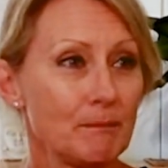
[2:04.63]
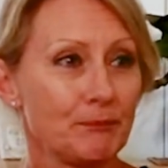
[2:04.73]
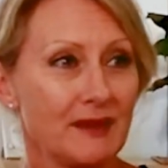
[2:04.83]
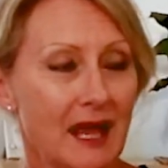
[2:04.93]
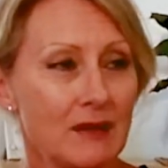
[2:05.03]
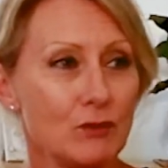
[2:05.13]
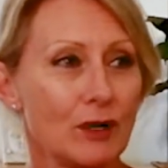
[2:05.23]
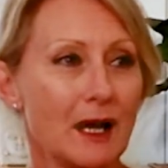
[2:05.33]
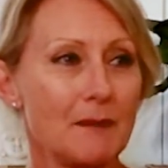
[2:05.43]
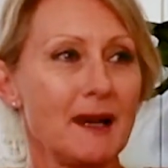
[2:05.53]
They will
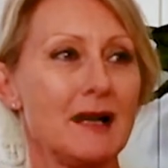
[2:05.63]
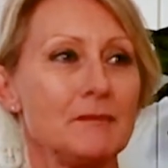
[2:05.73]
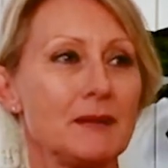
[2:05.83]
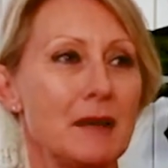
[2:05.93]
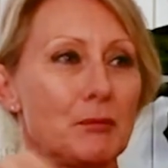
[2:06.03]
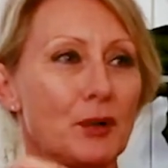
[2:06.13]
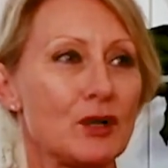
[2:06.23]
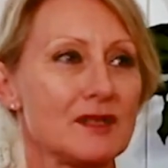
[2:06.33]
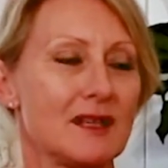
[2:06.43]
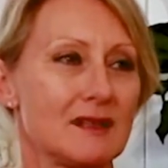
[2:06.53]
come up and
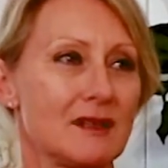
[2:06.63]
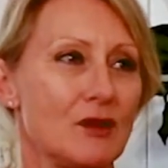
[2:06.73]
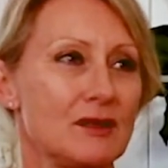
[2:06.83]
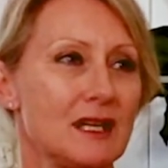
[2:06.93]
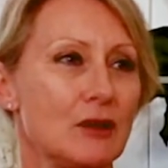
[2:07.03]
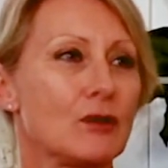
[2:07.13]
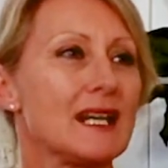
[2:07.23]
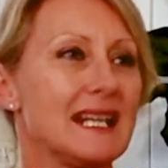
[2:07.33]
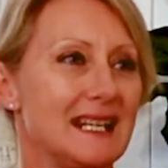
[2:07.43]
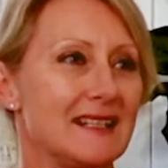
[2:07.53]
process those
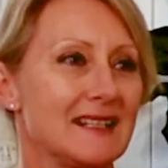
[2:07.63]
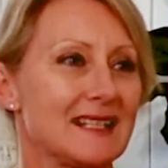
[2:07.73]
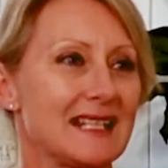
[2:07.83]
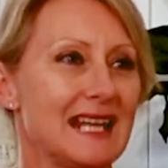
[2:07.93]
ingredients.